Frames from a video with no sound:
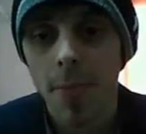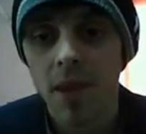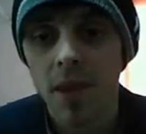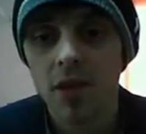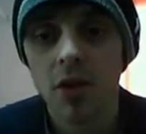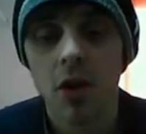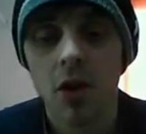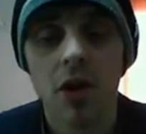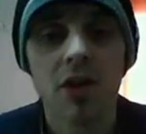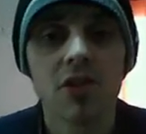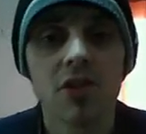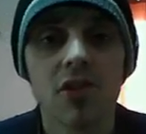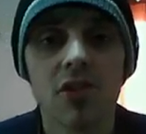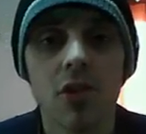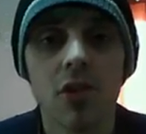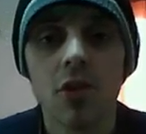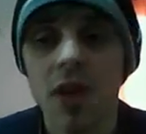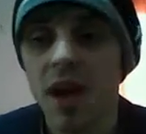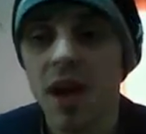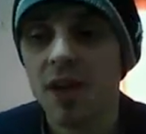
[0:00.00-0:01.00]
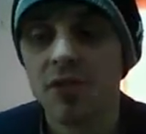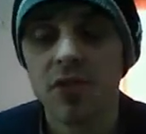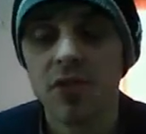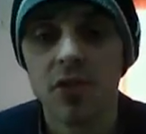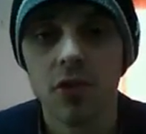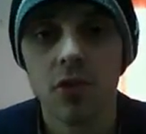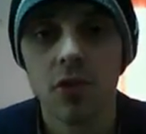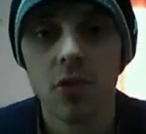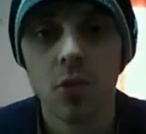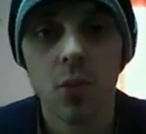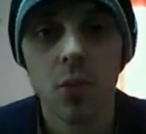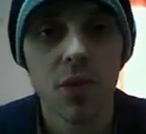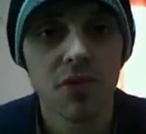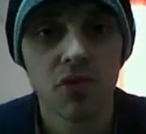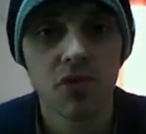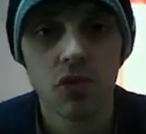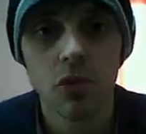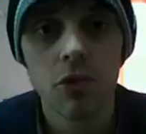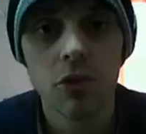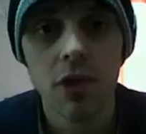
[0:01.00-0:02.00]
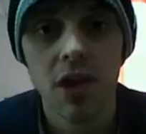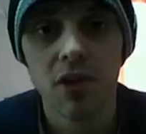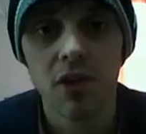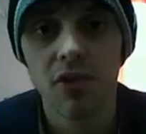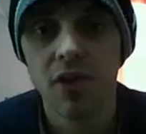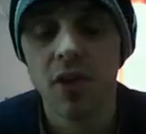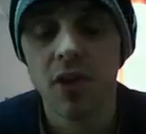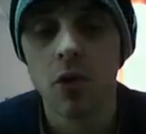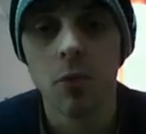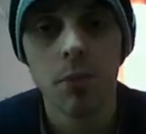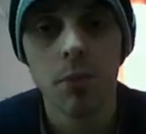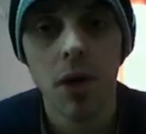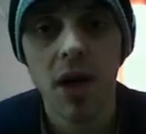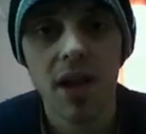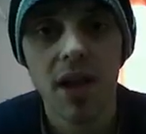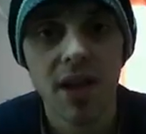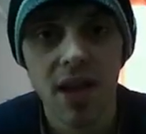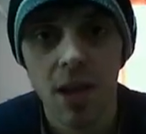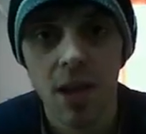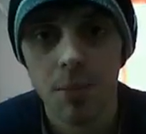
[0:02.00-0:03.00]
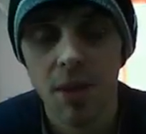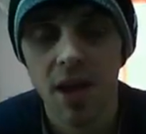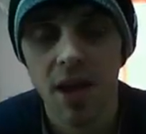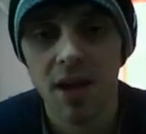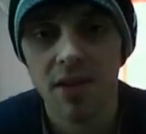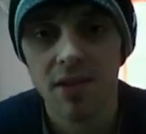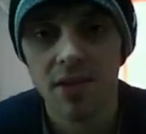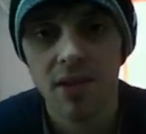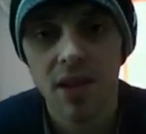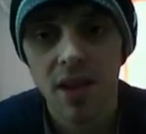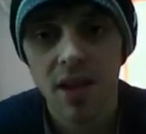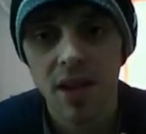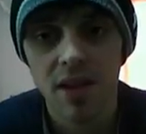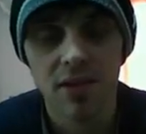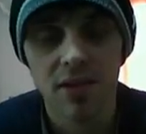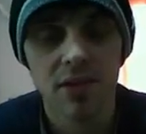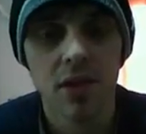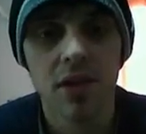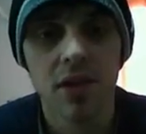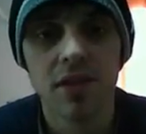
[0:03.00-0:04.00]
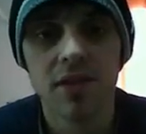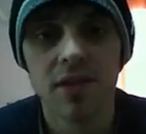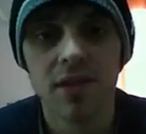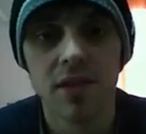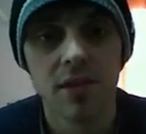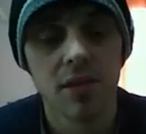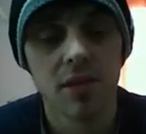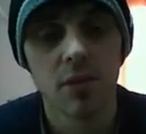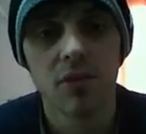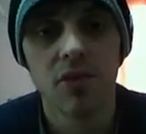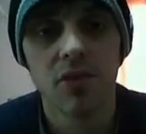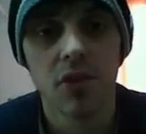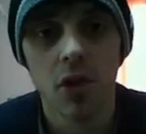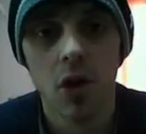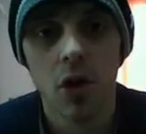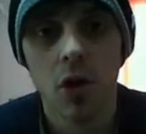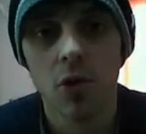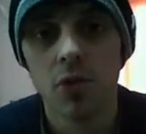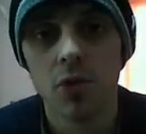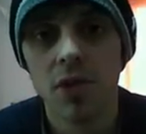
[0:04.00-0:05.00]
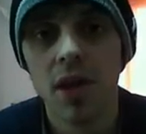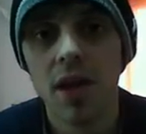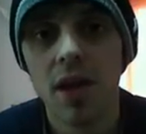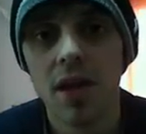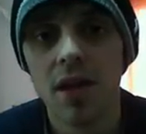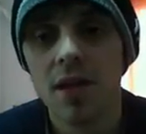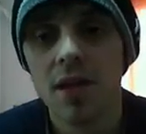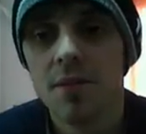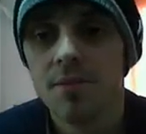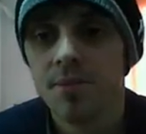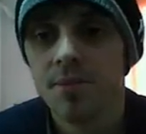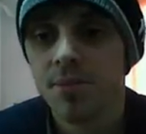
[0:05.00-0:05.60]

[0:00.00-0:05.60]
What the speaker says: I just don't have to withdraw anything or buy any ad packs inside the system for the whole day.